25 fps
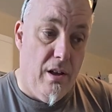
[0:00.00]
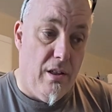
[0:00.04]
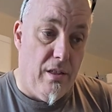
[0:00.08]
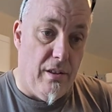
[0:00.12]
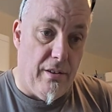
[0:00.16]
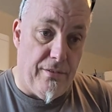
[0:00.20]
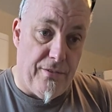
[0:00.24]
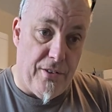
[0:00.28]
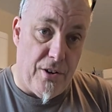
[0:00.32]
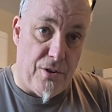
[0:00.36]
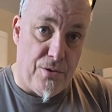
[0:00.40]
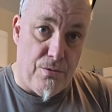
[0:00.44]

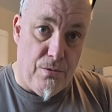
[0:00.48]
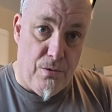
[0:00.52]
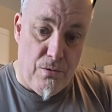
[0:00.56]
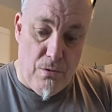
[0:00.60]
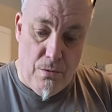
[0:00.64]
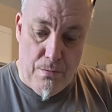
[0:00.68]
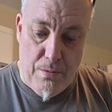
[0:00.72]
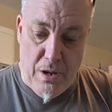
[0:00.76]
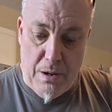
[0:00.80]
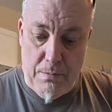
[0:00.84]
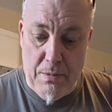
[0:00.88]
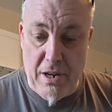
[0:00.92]
The first one
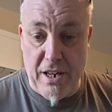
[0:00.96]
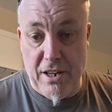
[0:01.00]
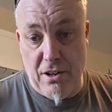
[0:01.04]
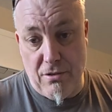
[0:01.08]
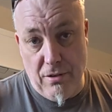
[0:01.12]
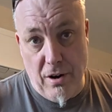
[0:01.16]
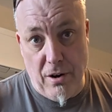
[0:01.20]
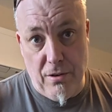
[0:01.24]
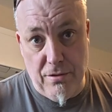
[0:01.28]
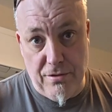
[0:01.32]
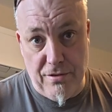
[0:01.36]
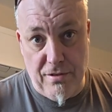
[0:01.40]
will be my
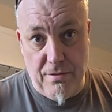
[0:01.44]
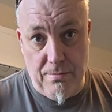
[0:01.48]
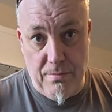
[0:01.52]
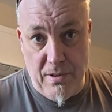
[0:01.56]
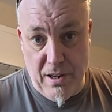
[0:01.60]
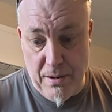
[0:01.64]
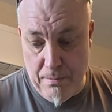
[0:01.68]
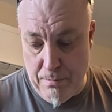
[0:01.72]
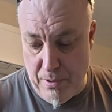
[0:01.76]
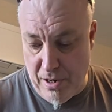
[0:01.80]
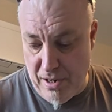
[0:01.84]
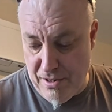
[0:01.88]
ground from
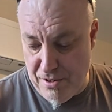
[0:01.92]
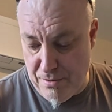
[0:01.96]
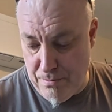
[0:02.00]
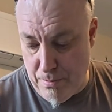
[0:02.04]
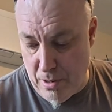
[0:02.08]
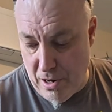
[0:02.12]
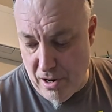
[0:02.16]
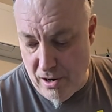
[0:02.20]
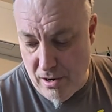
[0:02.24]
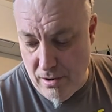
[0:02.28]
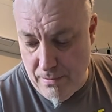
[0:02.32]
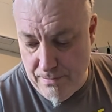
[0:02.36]
my bus
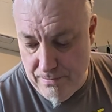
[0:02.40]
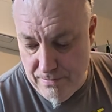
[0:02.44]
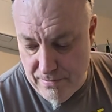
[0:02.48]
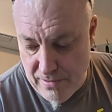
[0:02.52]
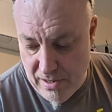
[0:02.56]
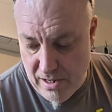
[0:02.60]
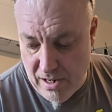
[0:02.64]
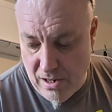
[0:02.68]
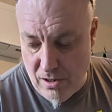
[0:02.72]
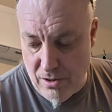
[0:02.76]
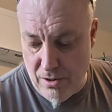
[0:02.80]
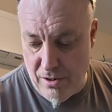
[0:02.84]
bar
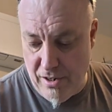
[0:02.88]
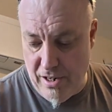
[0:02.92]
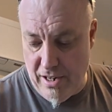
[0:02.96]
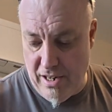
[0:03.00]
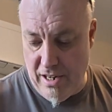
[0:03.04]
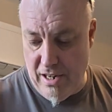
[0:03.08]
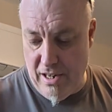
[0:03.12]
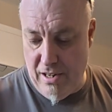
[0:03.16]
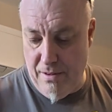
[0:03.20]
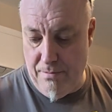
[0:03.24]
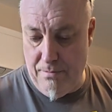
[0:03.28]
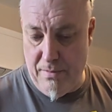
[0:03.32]
on
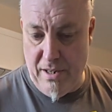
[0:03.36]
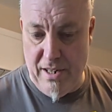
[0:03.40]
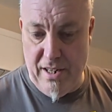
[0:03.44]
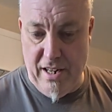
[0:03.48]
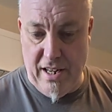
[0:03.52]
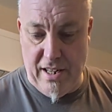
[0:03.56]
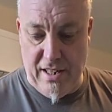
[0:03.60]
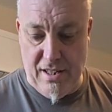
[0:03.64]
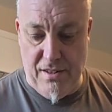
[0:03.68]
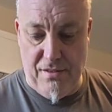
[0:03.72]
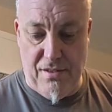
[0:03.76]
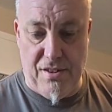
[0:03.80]
my
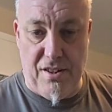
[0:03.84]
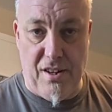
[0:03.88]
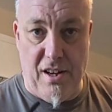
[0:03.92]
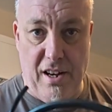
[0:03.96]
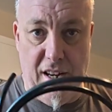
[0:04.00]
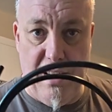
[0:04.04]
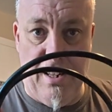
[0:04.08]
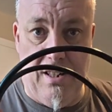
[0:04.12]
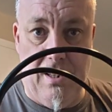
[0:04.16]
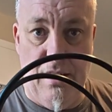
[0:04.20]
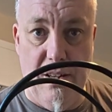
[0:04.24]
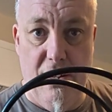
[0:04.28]
negative
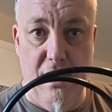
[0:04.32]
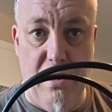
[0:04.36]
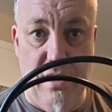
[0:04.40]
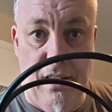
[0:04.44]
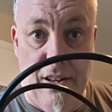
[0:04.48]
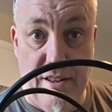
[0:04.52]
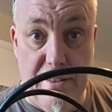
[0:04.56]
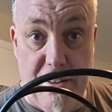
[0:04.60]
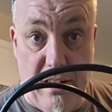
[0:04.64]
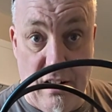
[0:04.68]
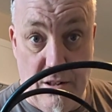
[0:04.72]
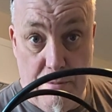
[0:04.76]
side.
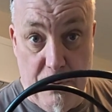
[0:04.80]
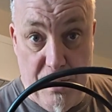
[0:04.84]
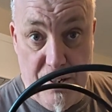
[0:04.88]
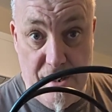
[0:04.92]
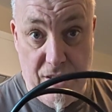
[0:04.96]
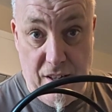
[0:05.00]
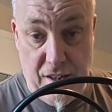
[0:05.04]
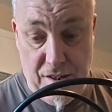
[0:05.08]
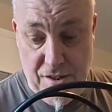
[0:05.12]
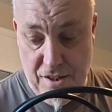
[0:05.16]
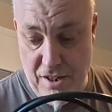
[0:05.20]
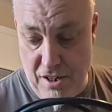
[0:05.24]
That will be
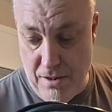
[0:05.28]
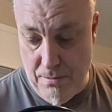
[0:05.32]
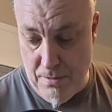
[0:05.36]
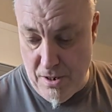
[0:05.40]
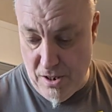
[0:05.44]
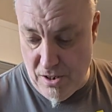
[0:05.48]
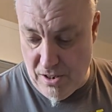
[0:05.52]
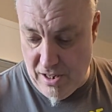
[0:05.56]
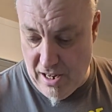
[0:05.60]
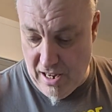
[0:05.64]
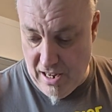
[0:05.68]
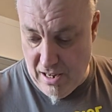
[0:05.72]

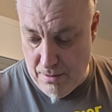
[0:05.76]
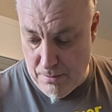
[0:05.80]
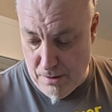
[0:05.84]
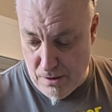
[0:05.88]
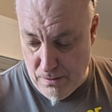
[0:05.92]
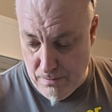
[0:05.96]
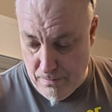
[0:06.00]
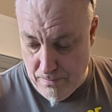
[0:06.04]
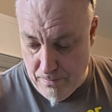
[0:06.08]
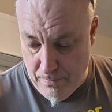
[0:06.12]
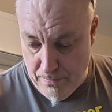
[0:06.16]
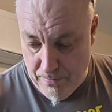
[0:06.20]
16mm
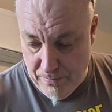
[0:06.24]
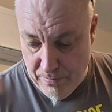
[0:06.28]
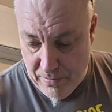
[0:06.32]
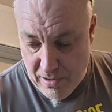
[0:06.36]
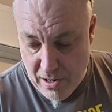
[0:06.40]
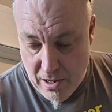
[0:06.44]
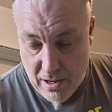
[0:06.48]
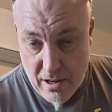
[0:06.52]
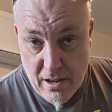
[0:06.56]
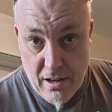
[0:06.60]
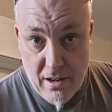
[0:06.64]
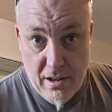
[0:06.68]
cable.
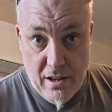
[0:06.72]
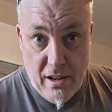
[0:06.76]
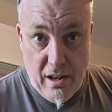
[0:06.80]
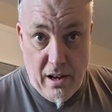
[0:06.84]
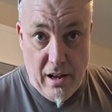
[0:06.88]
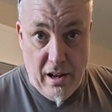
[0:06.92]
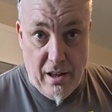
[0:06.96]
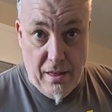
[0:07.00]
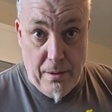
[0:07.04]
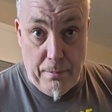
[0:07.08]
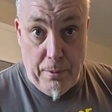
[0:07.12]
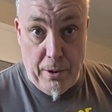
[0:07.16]

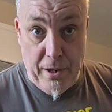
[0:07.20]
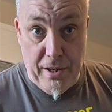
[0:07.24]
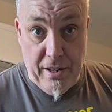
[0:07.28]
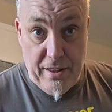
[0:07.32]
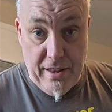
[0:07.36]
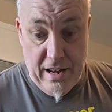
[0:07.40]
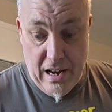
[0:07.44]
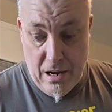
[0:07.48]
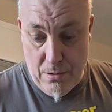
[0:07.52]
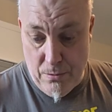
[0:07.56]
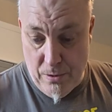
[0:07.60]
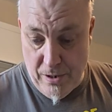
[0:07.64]
The point of
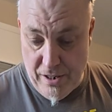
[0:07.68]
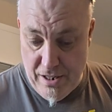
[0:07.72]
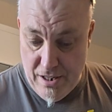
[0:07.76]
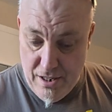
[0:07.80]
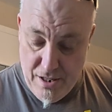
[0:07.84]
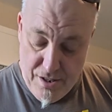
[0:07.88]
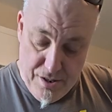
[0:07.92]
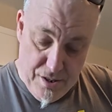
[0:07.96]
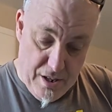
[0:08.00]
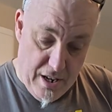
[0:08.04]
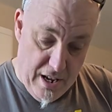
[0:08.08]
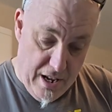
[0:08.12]
that one
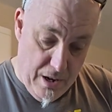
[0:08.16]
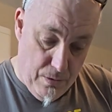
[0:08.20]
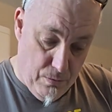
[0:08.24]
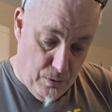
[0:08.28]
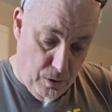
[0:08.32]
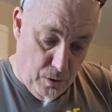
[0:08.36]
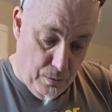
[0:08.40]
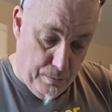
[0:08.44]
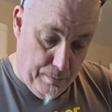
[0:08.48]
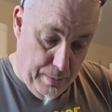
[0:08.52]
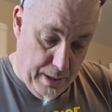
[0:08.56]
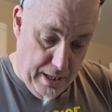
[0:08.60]
is it
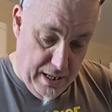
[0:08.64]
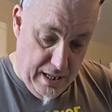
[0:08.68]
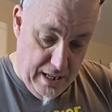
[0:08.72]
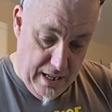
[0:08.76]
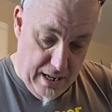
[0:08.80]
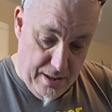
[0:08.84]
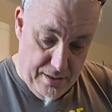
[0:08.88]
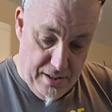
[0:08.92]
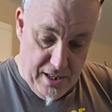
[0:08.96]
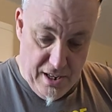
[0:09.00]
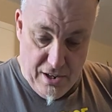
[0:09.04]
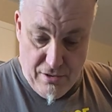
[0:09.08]
will
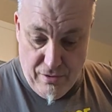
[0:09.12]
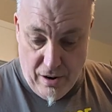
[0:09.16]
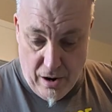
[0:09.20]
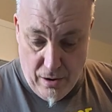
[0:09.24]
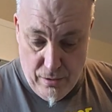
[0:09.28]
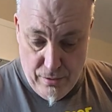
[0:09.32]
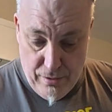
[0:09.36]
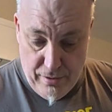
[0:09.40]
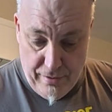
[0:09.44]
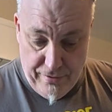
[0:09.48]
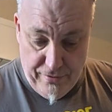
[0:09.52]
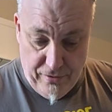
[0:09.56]
be the
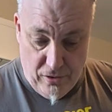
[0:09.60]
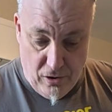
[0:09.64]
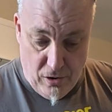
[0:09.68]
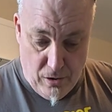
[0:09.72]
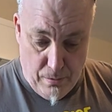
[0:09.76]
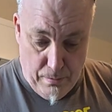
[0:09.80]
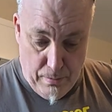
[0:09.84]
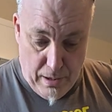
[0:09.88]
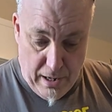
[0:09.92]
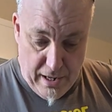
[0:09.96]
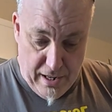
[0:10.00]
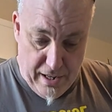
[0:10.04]
ground
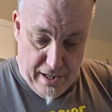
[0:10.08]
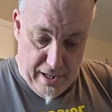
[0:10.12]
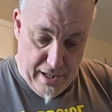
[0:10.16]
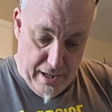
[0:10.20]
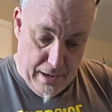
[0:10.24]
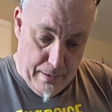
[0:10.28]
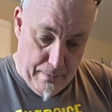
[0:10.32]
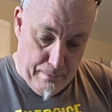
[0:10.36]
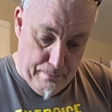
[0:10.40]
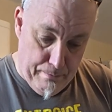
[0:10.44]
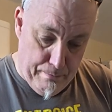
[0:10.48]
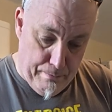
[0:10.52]
for
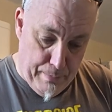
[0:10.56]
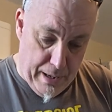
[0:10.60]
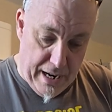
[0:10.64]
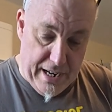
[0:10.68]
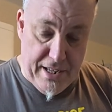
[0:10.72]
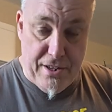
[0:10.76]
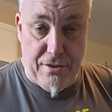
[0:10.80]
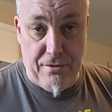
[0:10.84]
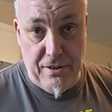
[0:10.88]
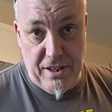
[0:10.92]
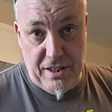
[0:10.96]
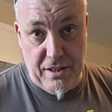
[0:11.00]
my
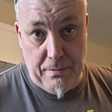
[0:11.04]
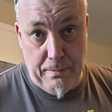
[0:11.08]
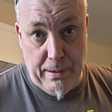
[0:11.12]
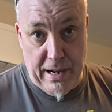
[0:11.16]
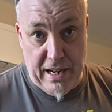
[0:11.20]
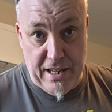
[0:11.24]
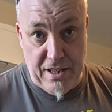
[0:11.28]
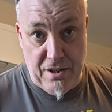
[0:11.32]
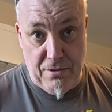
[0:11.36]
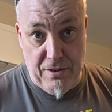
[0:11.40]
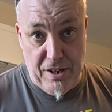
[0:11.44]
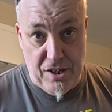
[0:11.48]
battery to
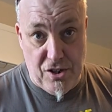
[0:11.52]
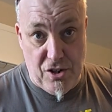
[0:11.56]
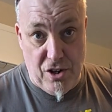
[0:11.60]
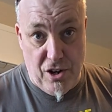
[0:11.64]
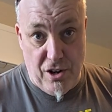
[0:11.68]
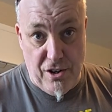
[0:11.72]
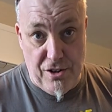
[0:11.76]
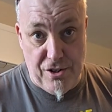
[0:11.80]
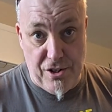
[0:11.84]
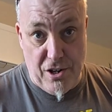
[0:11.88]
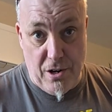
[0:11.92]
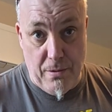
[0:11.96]
battery
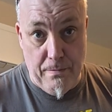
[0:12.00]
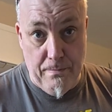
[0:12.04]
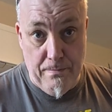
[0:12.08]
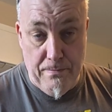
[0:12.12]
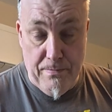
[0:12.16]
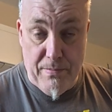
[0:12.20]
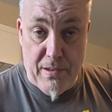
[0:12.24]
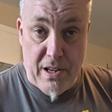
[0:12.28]
charger.